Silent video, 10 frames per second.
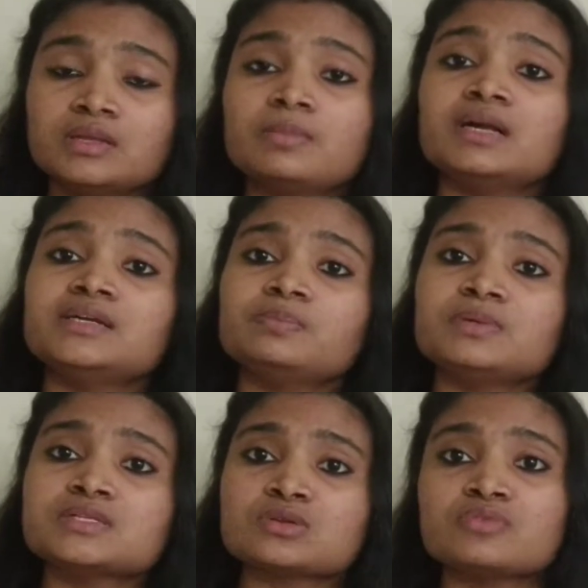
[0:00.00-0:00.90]
the
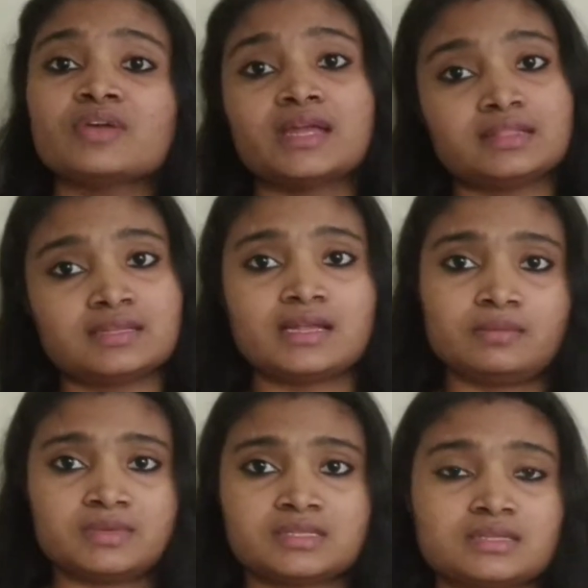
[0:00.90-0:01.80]
multiples of nth
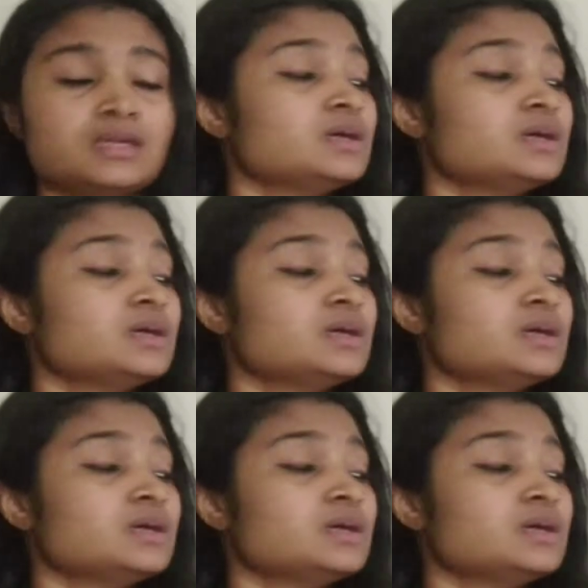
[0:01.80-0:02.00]
element.